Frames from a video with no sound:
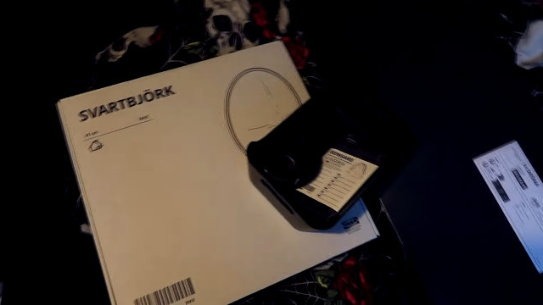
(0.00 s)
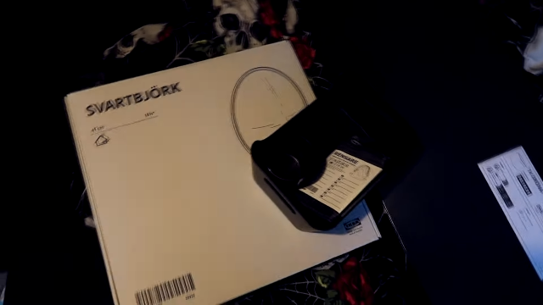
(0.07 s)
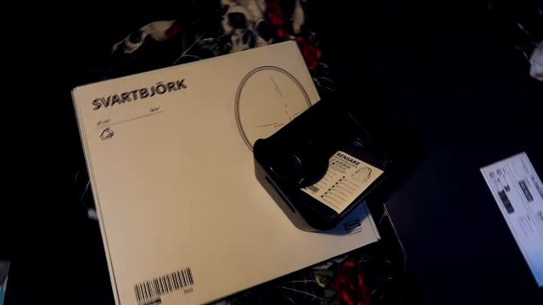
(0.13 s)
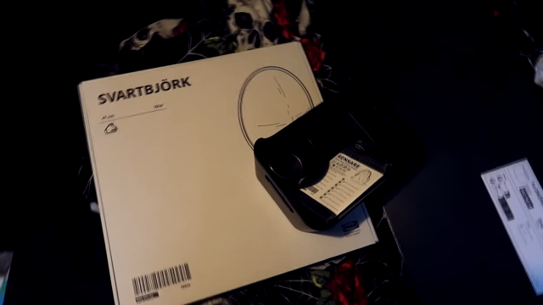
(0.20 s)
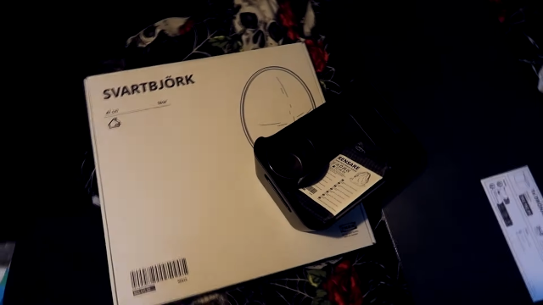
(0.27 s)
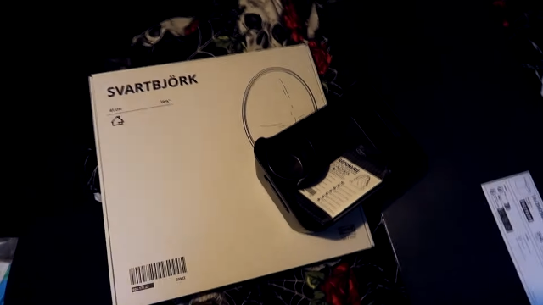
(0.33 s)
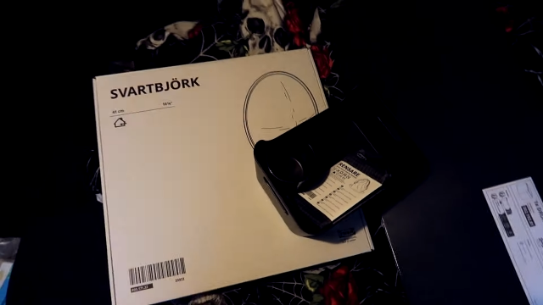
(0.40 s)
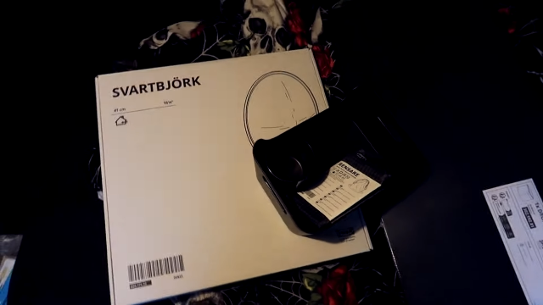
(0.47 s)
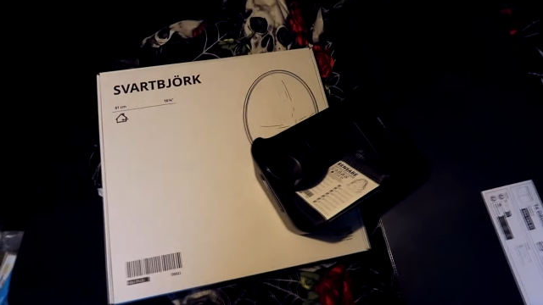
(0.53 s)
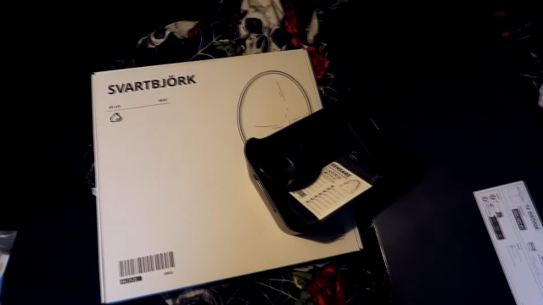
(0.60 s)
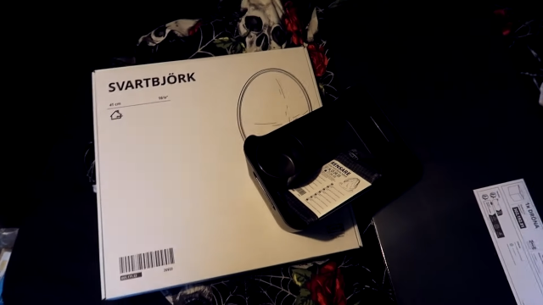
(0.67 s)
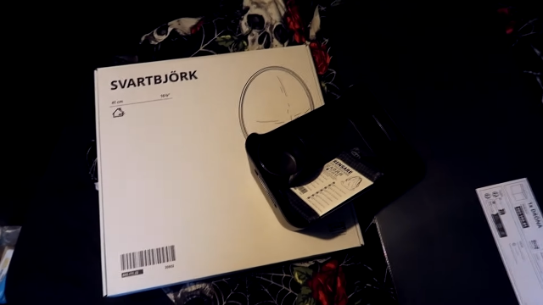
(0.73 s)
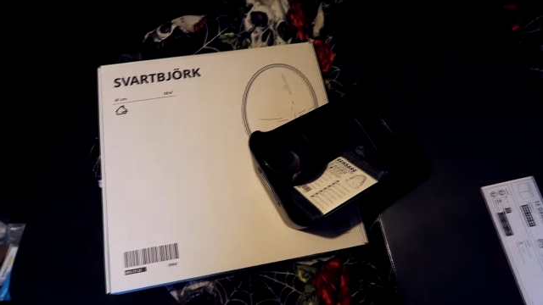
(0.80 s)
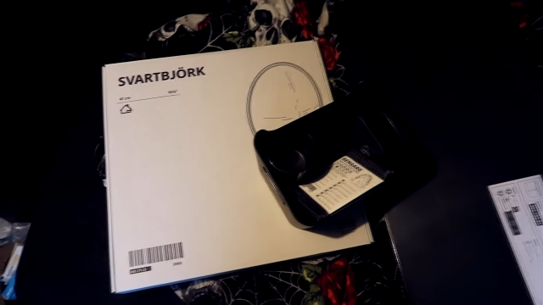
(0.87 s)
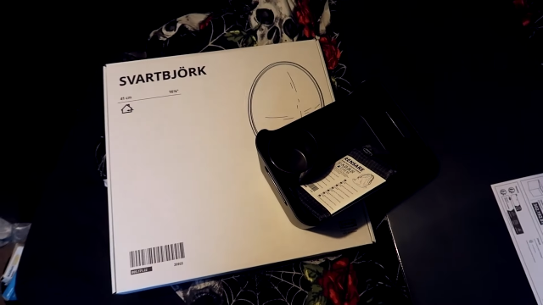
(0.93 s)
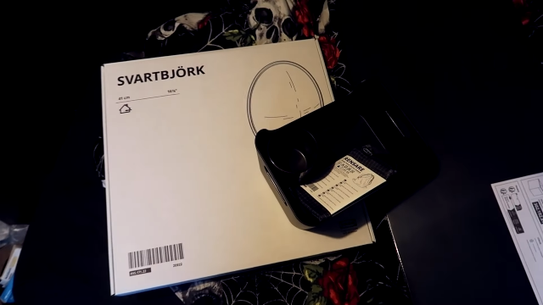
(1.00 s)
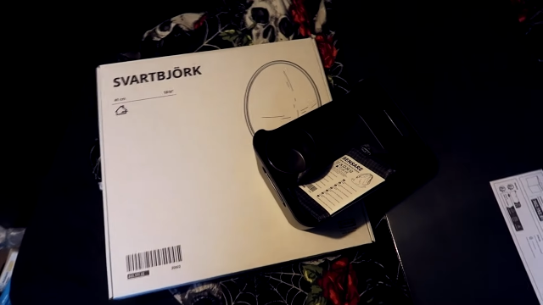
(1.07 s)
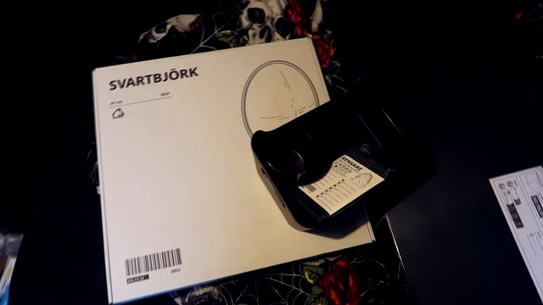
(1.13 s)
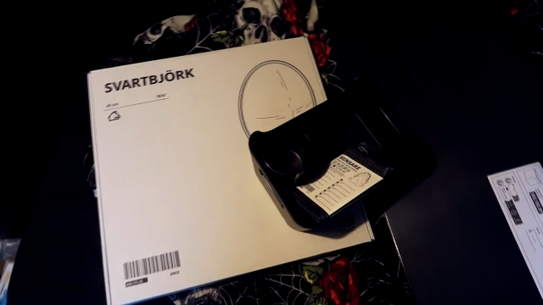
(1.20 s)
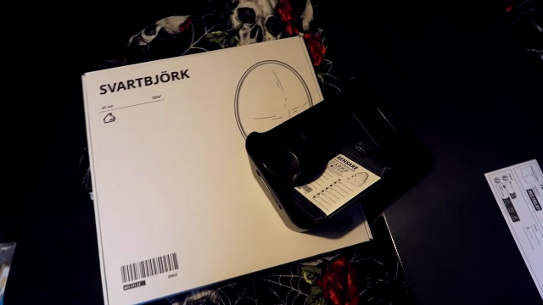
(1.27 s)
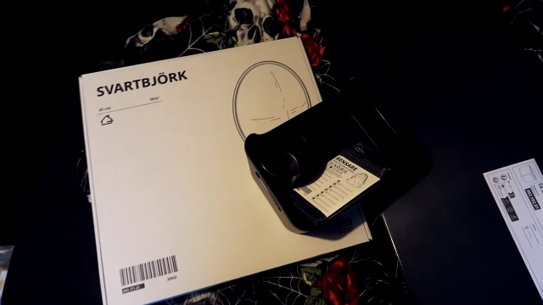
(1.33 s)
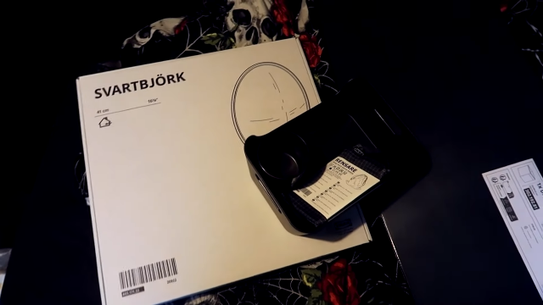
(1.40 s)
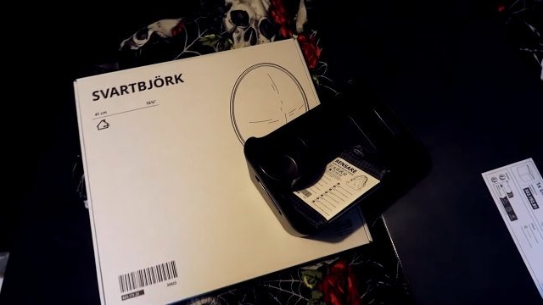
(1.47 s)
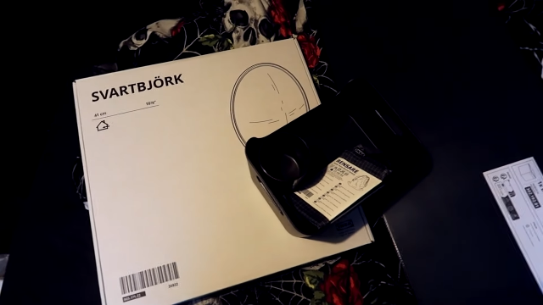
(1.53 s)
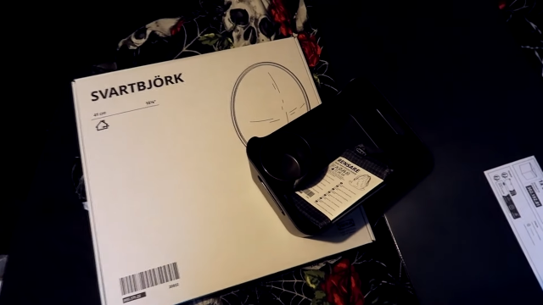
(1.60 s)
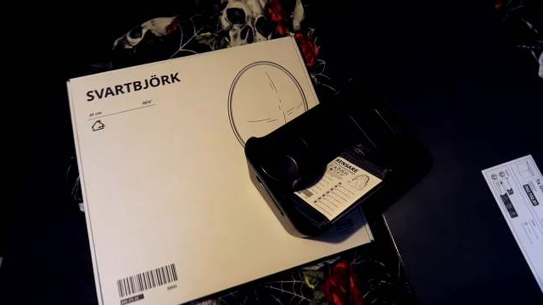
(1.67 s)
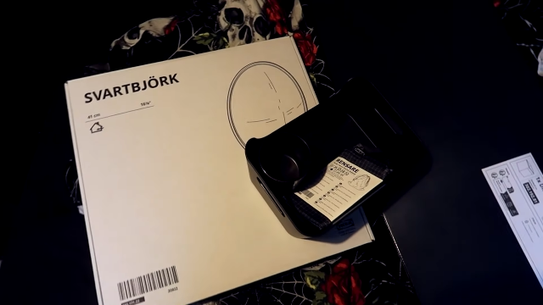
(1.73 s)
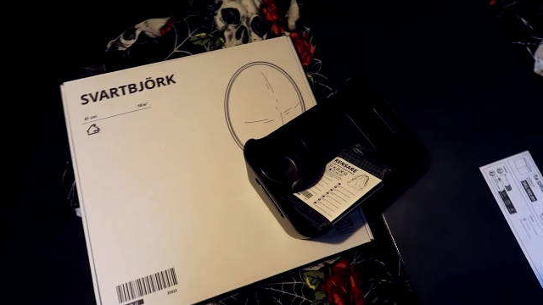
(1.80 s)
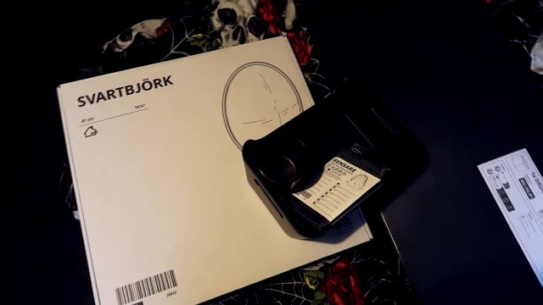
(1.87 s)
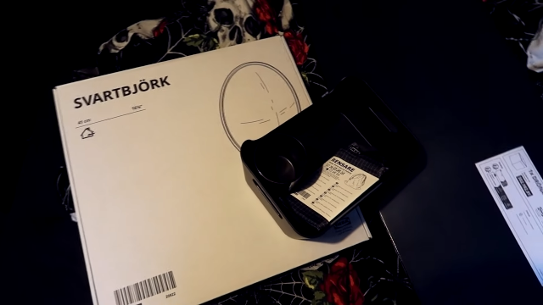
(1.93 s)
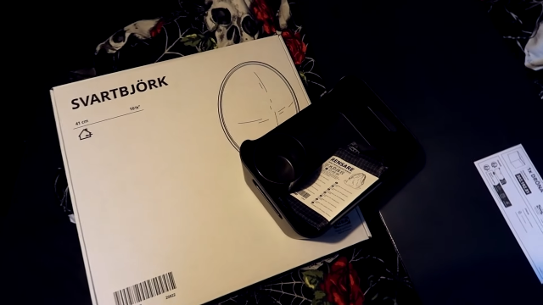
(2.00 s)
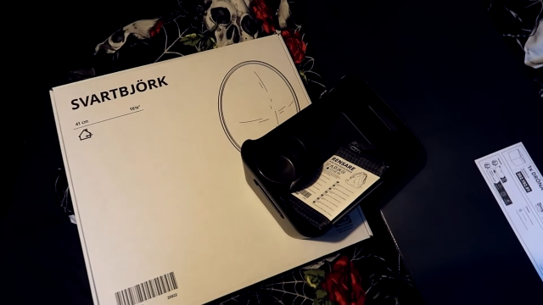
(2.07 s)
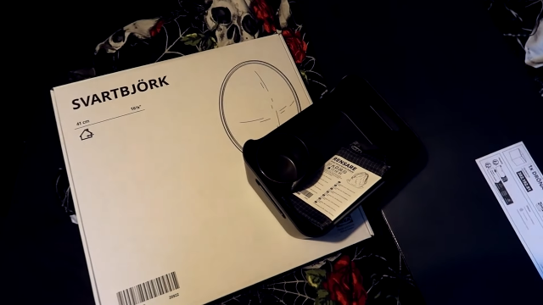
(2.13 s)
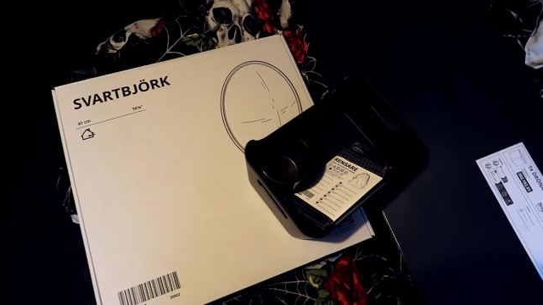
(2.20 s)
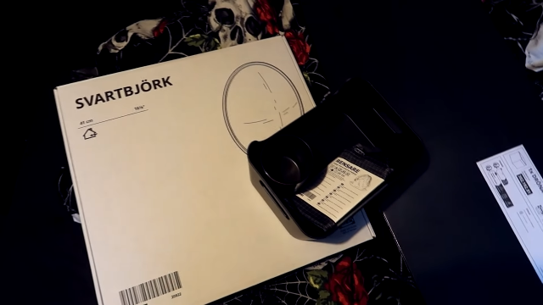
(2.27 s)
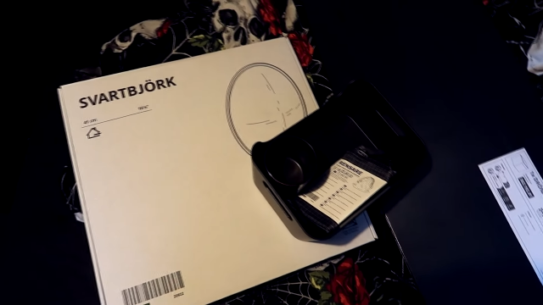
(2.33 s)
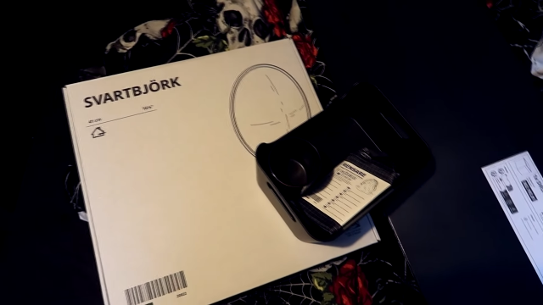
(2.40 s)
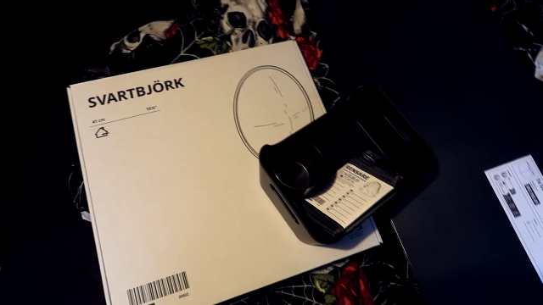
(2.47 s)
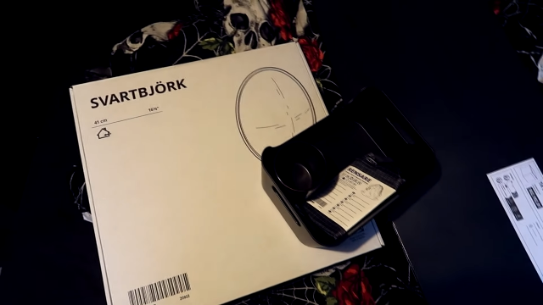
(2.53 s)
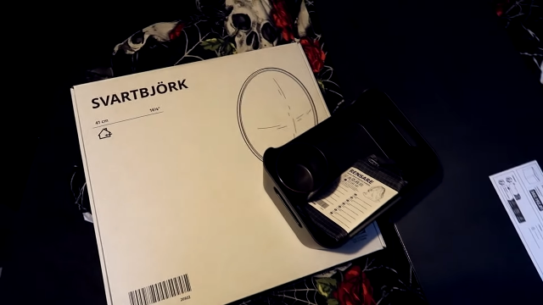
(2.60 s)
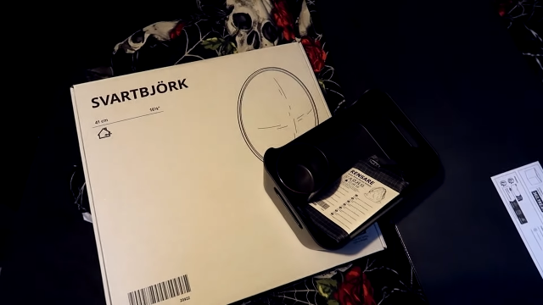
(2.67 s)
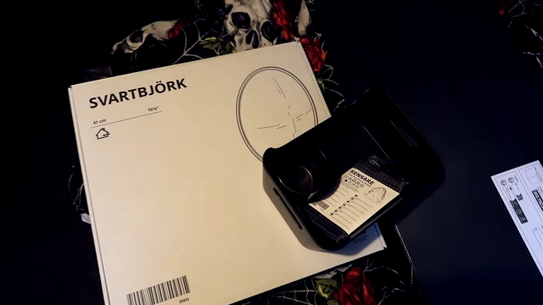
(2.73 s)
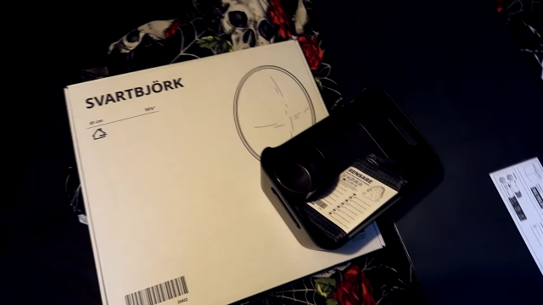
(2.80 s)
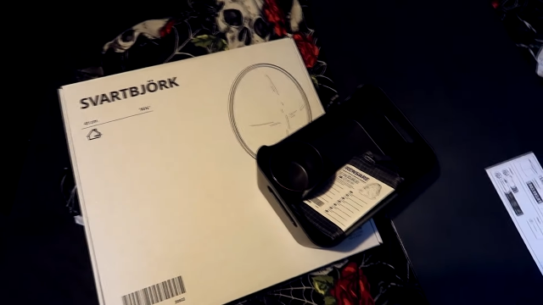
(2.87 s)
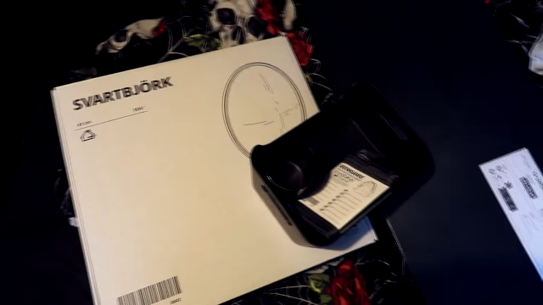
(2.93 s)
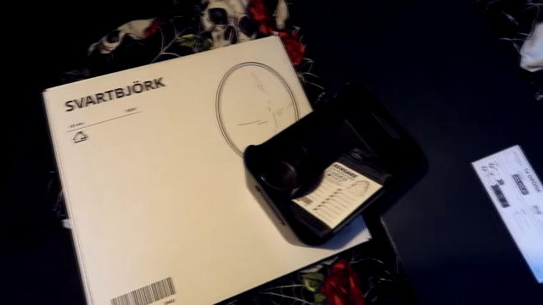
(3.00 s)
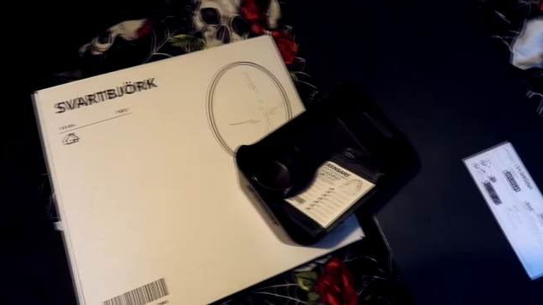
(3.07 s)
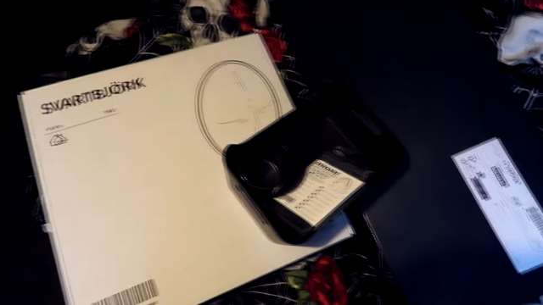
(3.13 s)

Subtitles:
[unreadable: no face in view]